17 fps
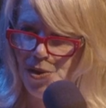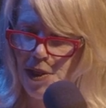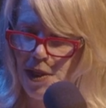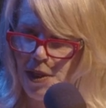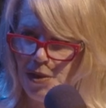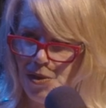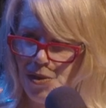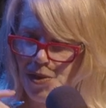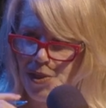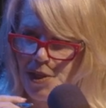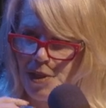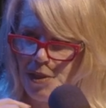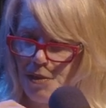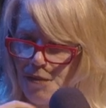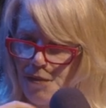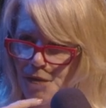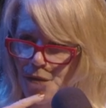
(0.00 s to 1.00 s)
states
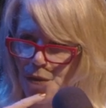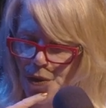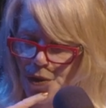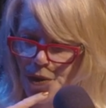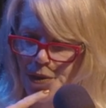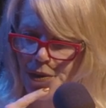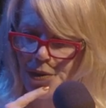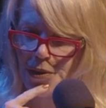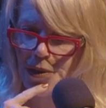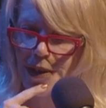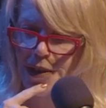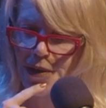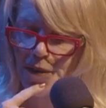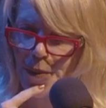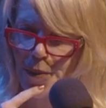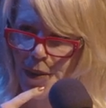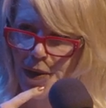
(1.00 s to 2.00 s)
did for
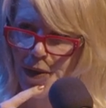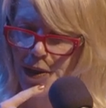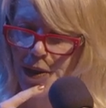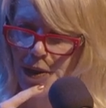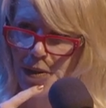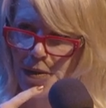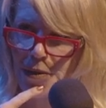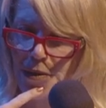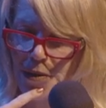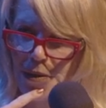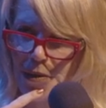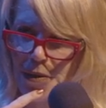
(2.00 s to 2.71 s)
Native American?